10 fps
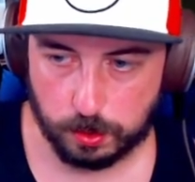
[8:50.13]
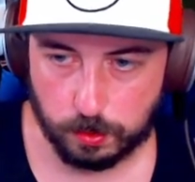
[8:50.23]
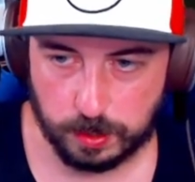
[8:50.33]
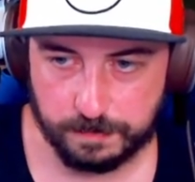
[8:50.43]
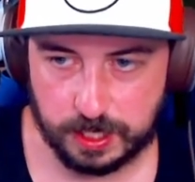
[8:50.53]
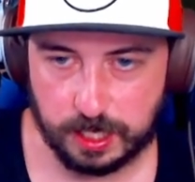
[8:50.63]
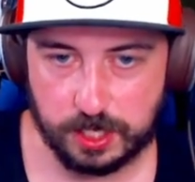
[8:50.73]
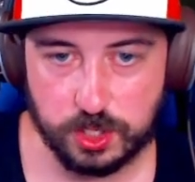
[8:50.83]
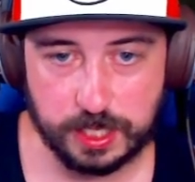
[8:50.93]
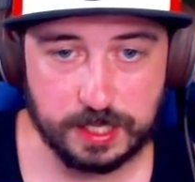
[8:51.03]
Revenant.
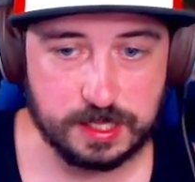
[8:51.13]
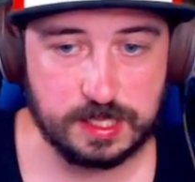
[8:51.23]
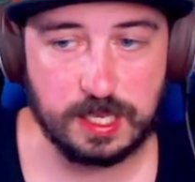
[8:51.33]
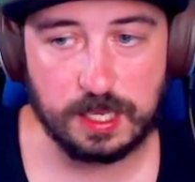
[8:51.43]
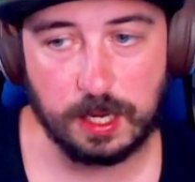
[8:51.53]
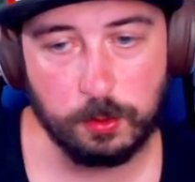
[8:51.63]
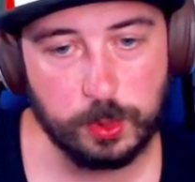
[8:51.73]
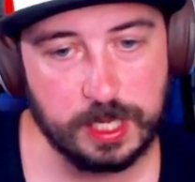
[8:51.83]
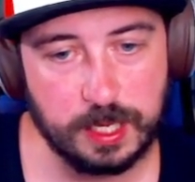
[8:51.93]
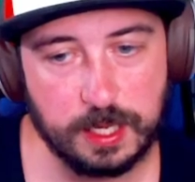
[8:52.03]
And you kind of see
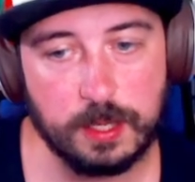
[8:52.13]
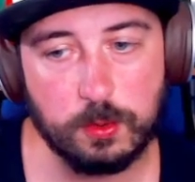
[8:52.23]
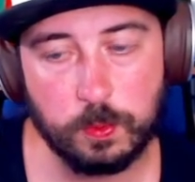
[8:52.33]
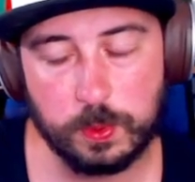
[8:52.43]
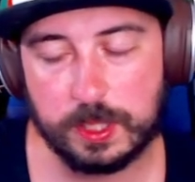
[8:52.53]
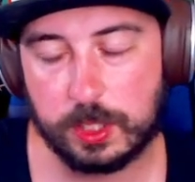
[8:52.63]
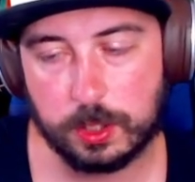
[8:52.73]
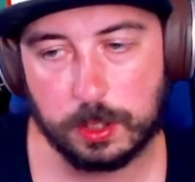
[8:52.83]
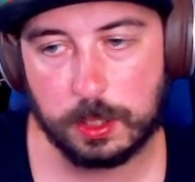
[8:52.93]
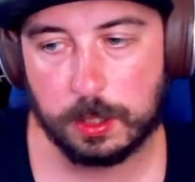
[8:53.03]
we get really
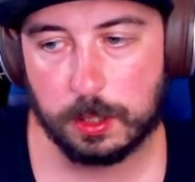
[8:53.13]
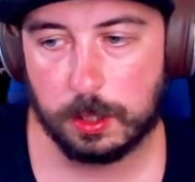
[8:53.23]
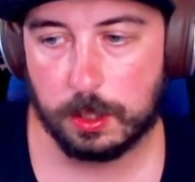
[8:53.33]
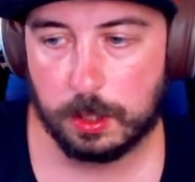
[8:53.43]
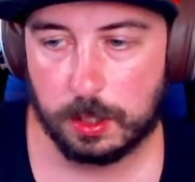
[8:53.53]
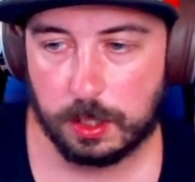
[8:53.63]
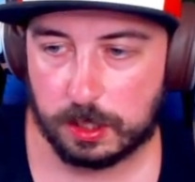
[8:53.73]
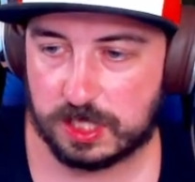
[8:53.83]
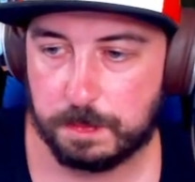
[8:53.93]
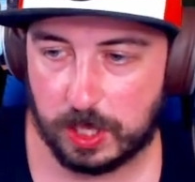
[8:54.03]
good
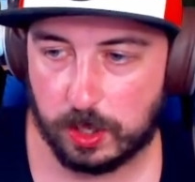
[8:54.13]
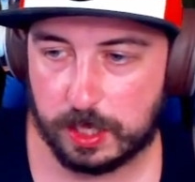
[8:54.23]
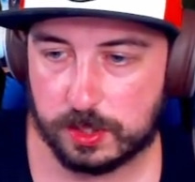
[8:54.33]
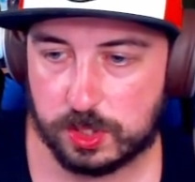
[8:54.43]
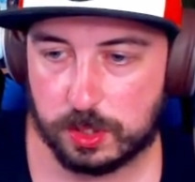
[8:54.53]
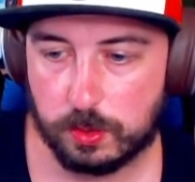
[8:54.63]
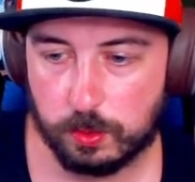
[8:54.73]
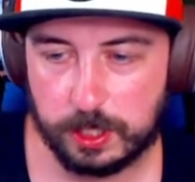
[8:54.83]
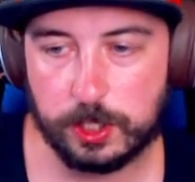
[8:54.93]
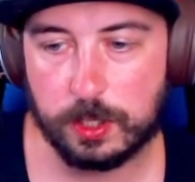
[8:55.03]
experience,
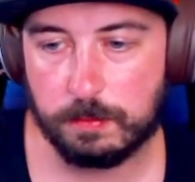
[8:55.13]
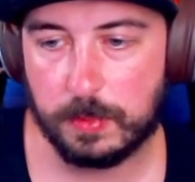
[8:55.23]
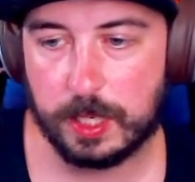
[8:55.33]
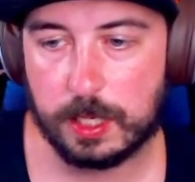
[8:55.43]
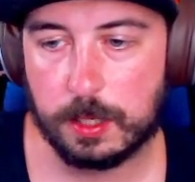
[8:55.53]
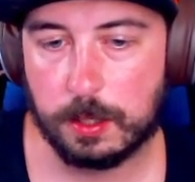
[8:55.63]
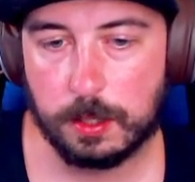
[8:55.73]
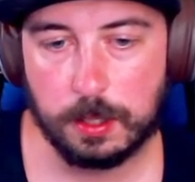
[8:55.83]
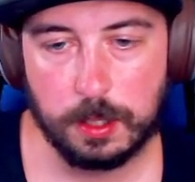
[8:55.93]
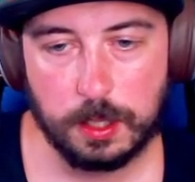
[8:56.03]
really good money.
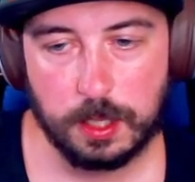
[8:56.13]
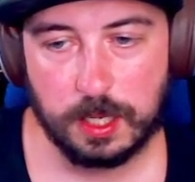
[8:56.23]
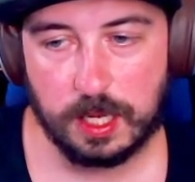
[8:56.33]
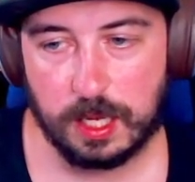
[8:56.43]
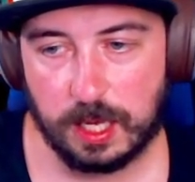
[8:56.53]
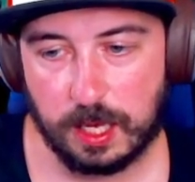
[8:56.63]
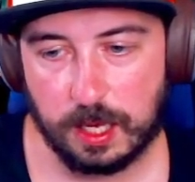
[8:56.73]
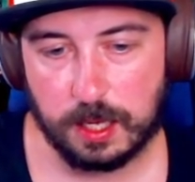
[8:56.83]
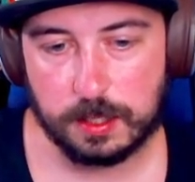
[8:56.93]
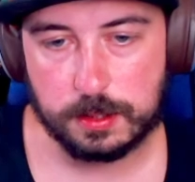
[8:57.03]

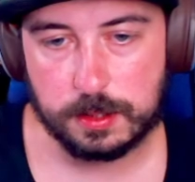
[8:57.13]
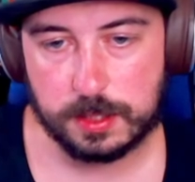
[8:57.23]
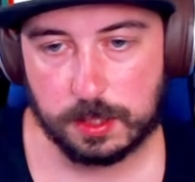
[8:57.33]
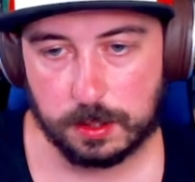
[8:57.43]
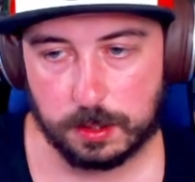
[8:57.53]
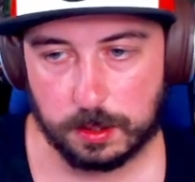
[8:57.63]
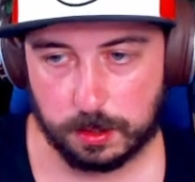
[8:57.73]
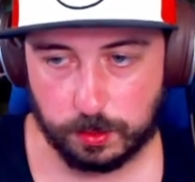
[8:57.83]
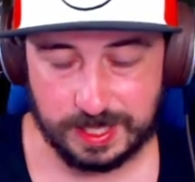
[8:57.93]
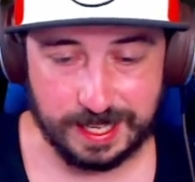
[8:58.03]
And
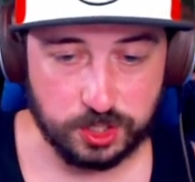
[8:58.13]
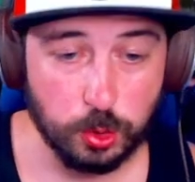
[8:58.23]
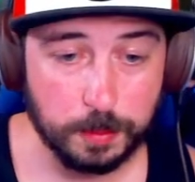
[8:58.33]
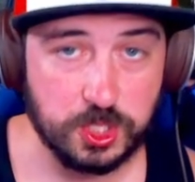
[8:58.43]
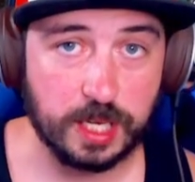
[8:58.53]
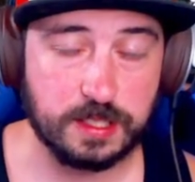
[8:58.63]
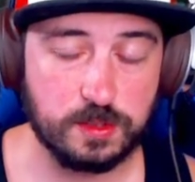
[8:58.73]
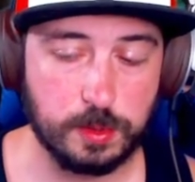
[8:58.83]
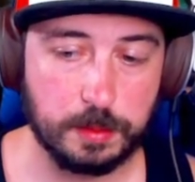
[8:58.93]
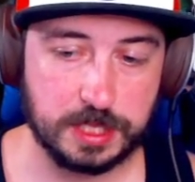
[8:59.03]
we got 2
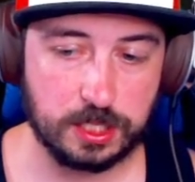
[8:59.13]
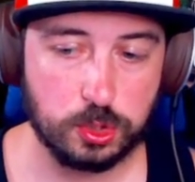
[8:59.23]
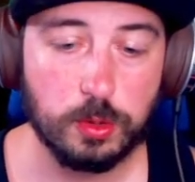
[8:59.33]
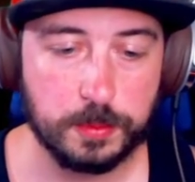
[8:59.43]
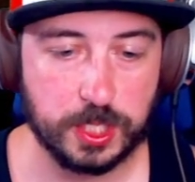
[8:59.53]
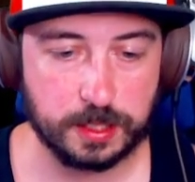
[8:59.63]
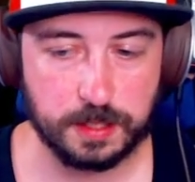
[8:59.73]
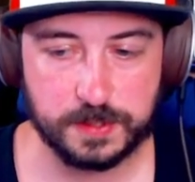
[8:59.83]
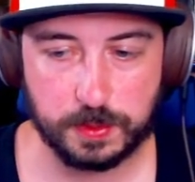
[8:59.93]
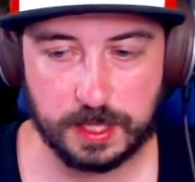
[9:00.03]
objectives. We were able to get 2
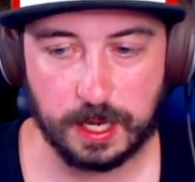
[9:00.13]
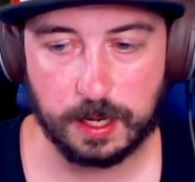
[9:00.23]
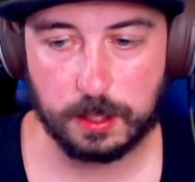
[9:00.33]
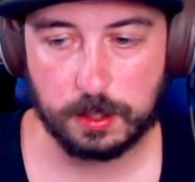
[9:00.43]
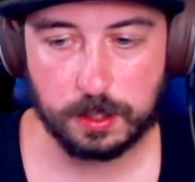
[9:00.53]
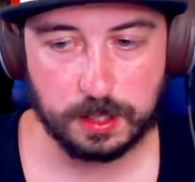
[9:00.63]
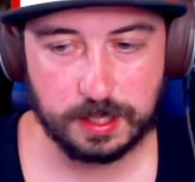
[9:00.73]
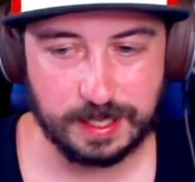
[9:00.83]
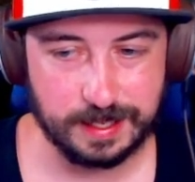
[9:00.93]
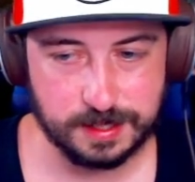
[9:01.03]
objectives with that.
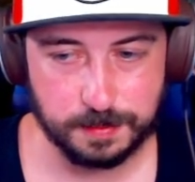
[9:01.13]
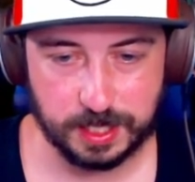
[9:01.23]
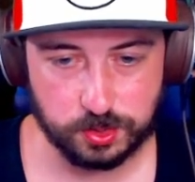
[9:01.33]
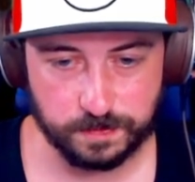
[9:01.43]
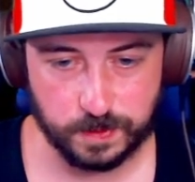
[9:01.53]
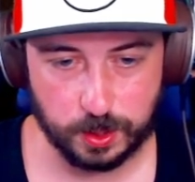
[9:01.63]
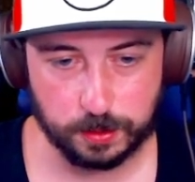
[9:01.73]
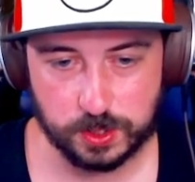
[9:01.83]
Got some extra photos